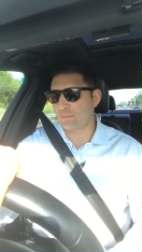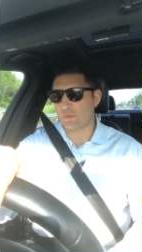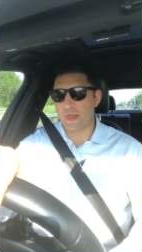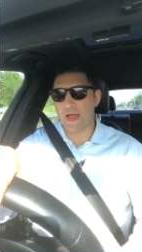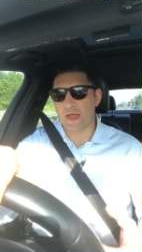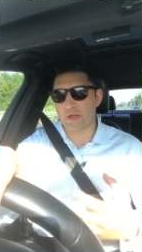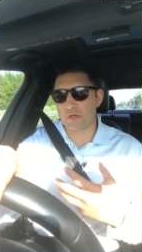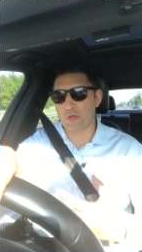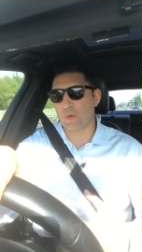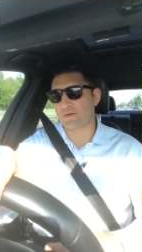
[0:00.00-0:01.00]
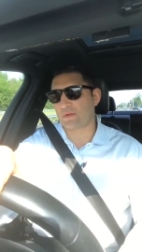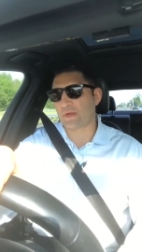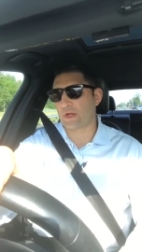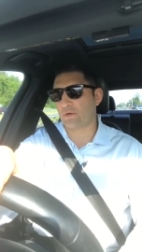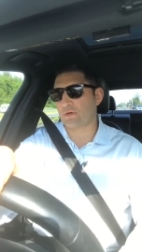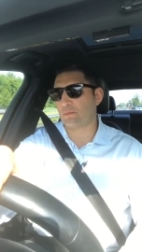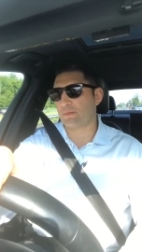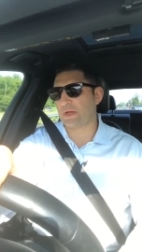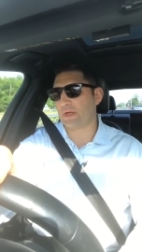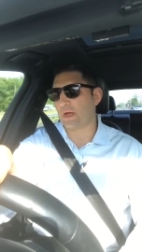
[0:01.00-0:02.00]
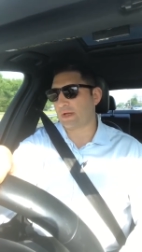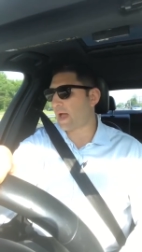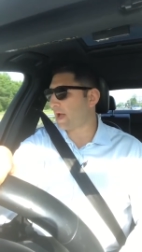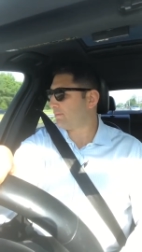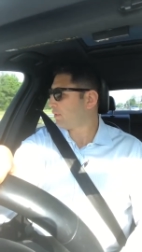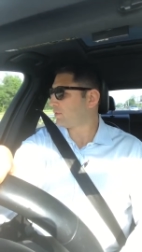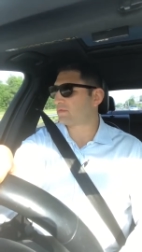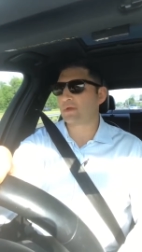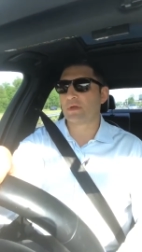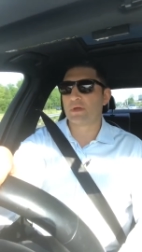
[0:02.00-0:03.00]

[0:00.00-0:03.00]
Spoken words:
rely on you as the leader to be a guidepost